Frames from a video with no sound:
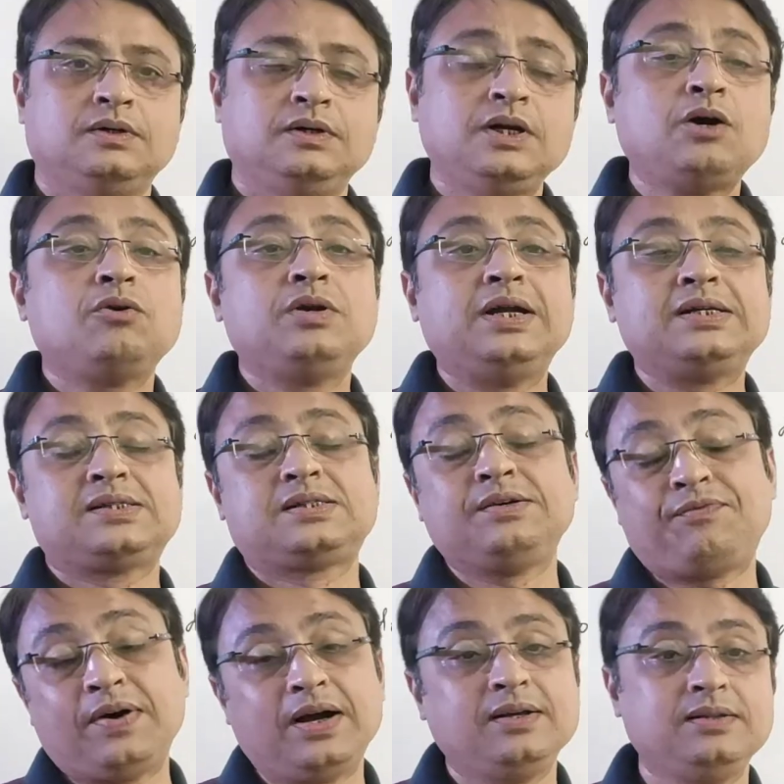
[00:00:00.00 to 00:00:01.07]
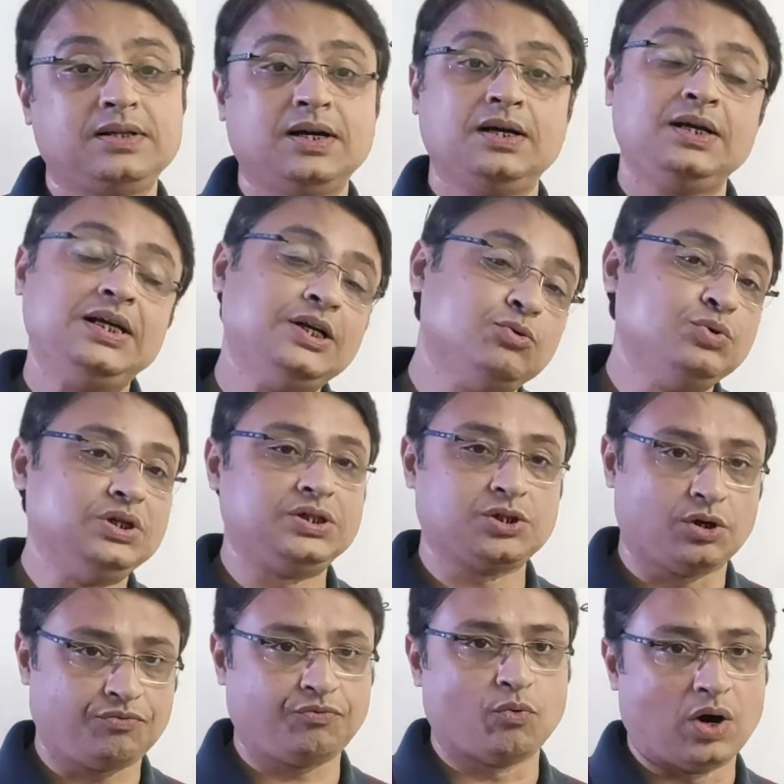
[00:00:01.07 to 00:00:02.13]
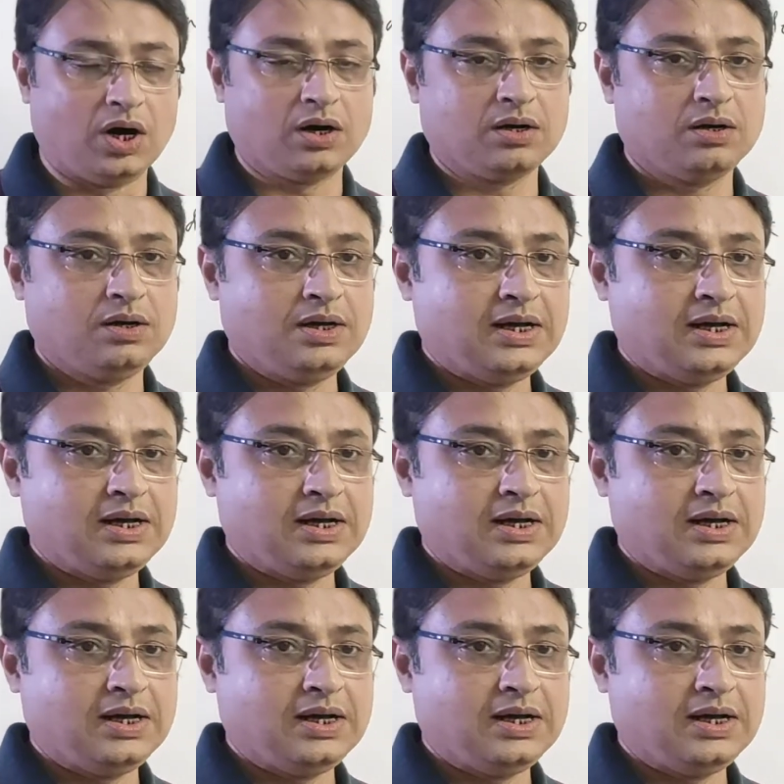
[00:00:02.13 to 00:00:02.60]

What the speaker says: Now let's define the unit of work.